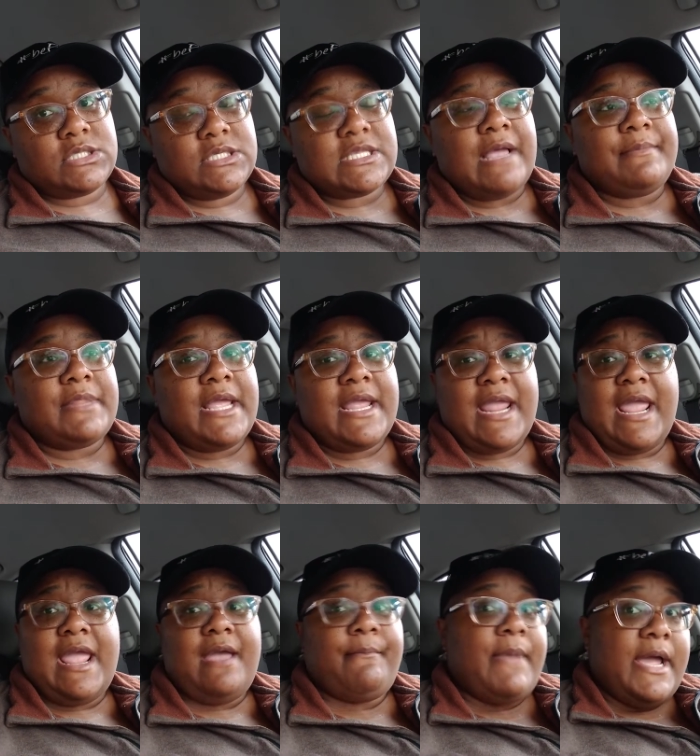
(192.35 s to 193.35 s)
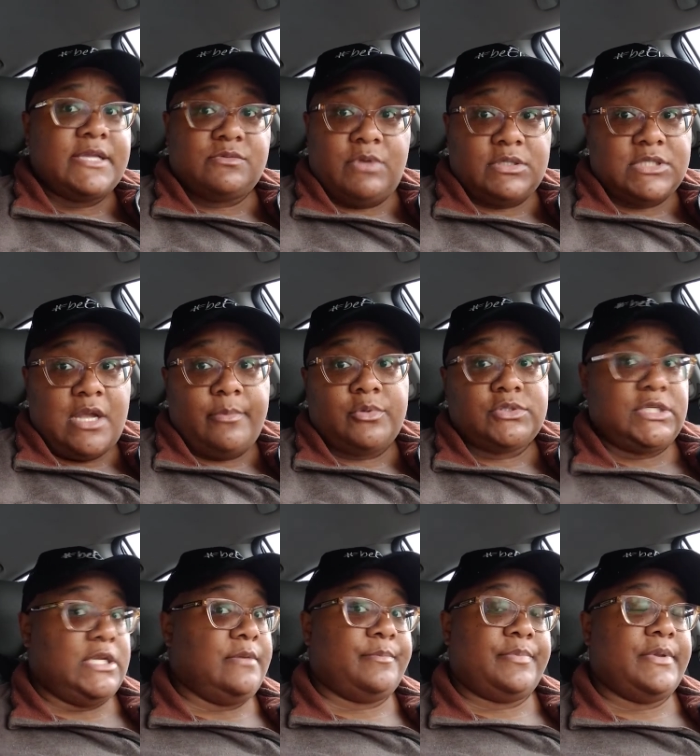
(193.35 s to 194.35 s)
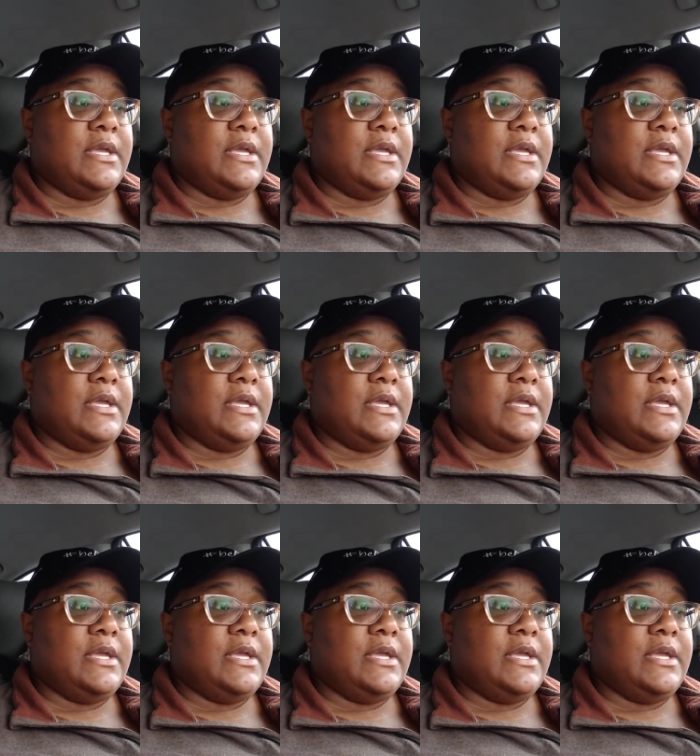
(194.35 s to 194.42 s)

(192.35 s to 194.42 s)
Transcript: because I'm like, hey, I might as well double dip.